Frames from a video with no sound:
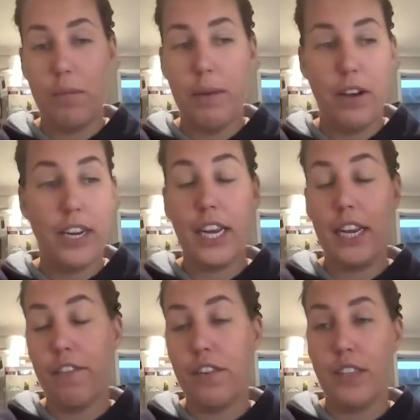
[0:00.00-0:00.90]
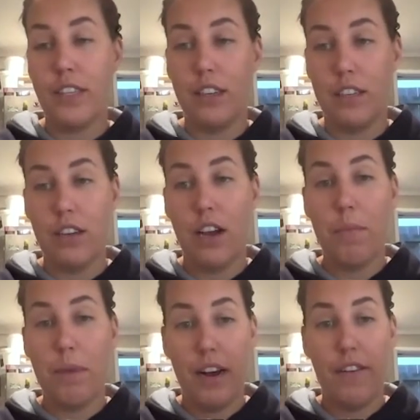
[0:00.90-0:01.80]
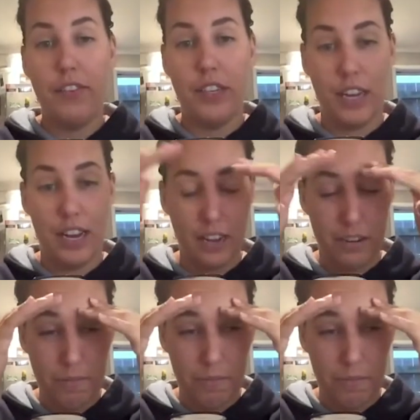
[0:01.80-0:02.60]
them out every single time after that,